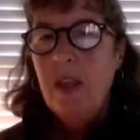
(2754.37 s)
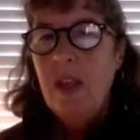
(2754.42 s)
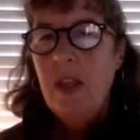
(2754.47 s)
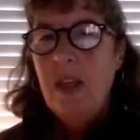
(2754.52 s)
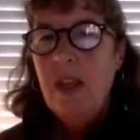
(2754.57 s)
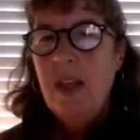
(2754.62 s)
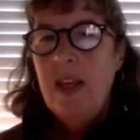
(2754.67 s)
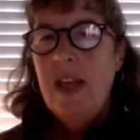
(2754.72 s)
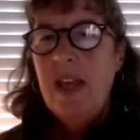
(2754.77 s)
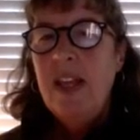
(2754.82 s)

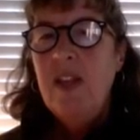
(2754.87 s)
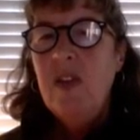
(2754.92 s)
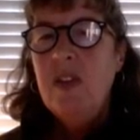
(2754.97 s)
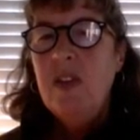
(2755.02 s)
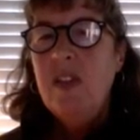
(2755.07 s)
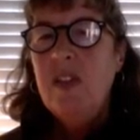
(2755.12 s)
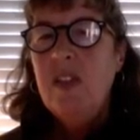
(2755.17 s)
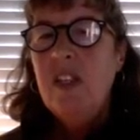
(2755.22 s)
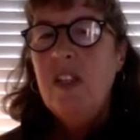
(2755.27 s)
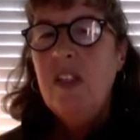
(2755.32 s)
And you can
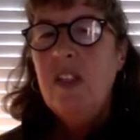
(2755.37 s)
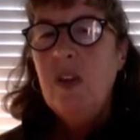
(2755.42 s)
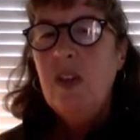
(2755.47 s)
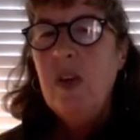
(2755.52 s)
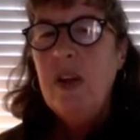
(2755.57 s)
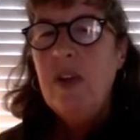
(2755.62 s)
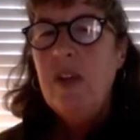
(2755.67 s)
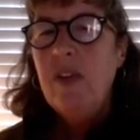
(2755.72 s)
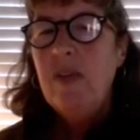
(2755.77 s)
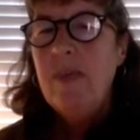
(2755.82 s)
see, so
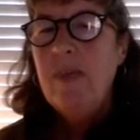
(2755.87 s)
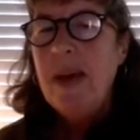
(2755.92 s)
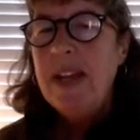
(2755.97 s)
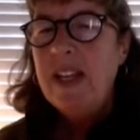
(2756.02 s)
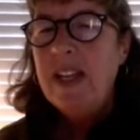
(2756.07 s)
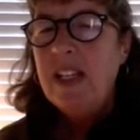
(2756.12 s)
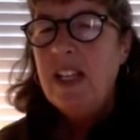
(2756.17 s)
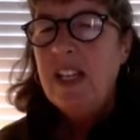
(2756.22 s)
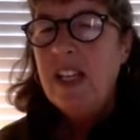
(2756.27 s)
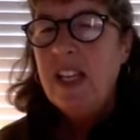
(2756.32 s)

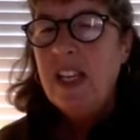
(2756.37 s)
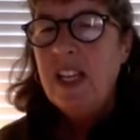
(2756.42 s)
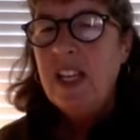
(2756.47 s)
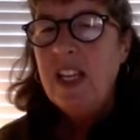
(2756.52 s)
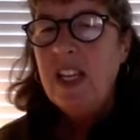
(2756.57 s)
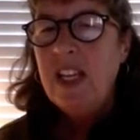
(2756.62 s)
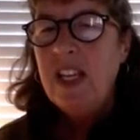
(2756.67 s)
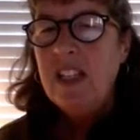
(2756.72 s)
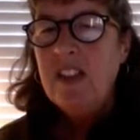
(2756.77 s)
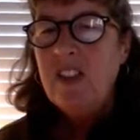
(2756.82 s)

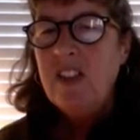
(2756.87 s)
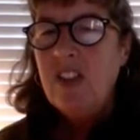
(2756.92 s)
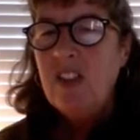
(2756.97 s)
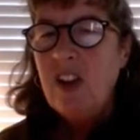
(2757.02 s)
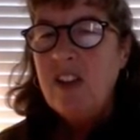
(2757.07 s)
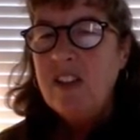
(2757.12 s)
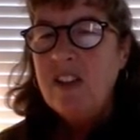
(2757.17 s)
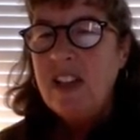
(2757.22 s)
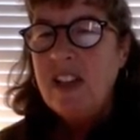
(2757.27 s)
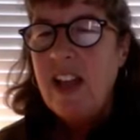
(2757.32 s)
arithmetically, it
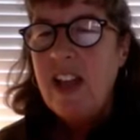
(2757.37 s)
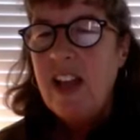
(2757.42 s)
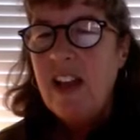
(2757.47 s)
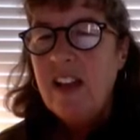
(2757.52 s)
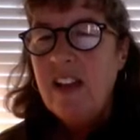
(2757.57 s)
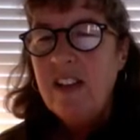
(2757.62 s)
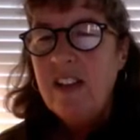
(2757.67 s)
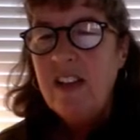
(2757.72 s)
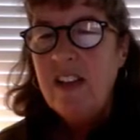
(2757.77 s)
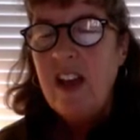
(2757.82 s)
starts
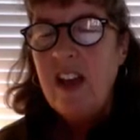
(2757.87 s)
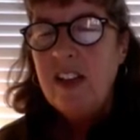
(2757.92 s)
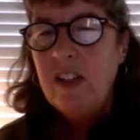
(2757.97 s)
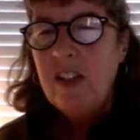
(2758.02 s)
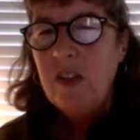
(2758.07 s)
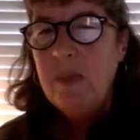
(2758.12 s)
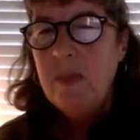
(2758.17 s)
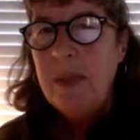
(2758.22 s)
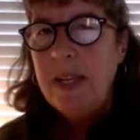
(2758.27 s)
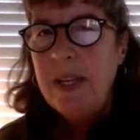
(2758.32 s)
out not too
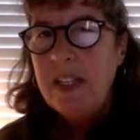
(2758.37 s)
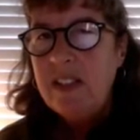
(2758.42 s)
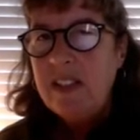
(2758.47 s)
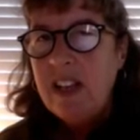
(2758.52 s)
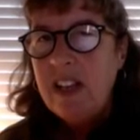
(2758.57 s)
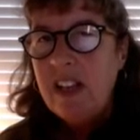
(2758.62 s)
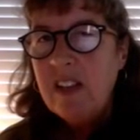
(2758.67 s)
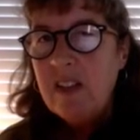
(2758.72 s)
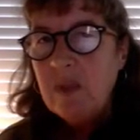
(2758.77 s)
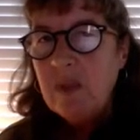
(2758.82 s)
many
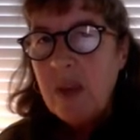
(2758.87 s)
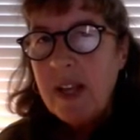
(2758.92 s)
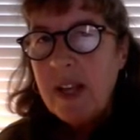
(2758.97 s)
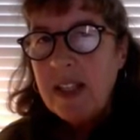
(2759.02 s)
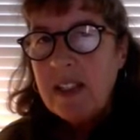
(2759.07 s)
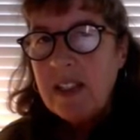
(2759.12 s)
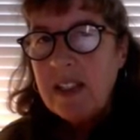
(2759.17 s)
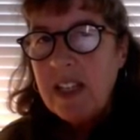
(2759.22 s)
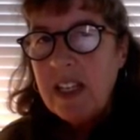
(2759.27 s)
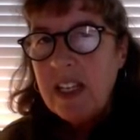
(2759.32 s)
cells, right?
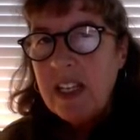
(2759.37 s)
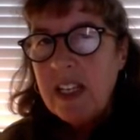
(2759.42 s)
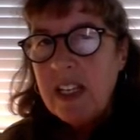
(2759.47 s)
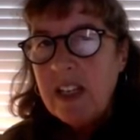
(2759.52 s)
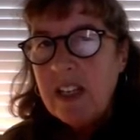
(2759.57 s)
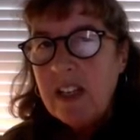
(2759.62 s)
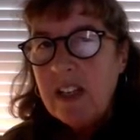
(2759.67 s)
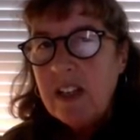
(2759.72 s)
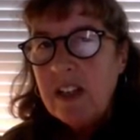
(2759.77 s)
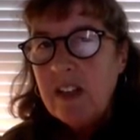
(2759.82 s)
See it
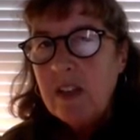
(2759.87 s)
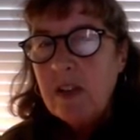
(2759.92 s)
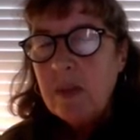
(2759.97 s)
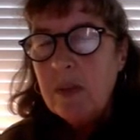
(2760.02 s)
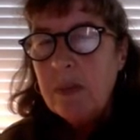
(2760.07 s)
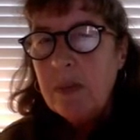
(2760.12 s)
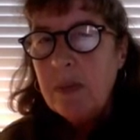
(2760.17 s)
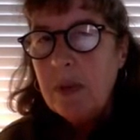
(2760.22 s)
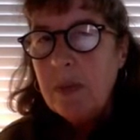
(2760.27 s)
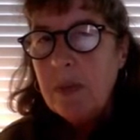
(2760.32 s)
here?
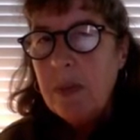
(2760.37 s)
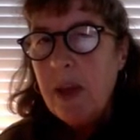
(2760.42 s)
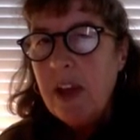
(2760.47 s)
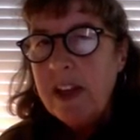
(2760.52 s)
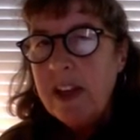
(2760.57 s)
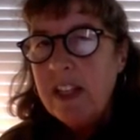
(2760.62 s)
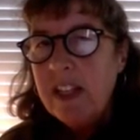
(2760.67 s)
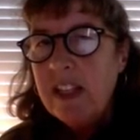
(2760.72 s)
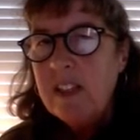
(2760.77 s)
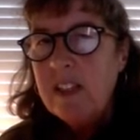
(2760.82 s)
It's
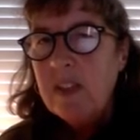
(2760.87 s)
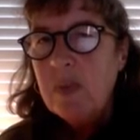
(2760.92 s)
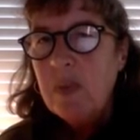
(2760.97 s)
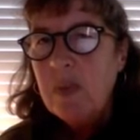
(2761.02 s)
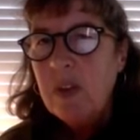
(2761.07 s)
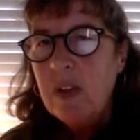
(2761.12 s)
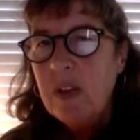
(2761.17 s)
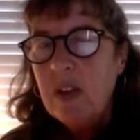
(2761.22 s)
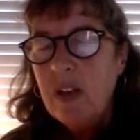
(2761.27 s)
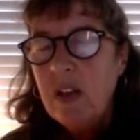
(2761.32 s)
plotting this
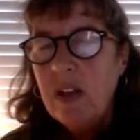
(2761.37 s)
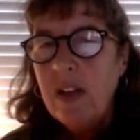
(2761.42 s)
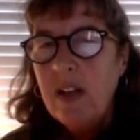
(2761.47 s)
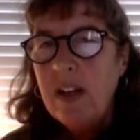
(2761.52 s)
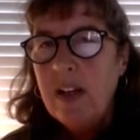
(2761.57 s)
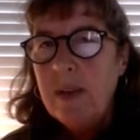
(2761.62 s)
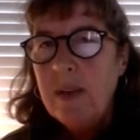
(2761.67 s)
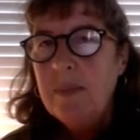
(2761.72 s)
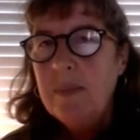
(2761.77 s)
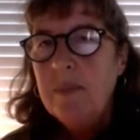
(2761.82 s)

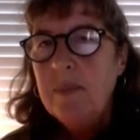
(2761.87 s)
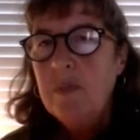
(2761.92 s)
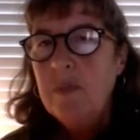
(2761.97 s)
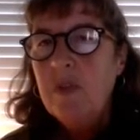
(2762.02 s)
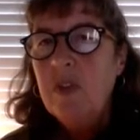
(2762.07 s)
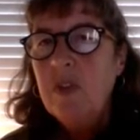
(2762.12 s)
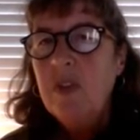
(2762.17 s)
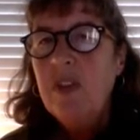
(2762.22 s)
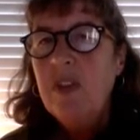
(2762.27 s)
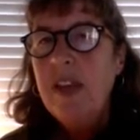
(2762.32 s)

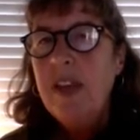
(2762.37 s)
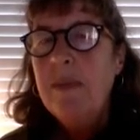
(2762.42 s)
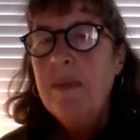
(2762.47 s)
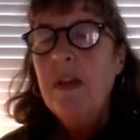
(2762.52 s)
table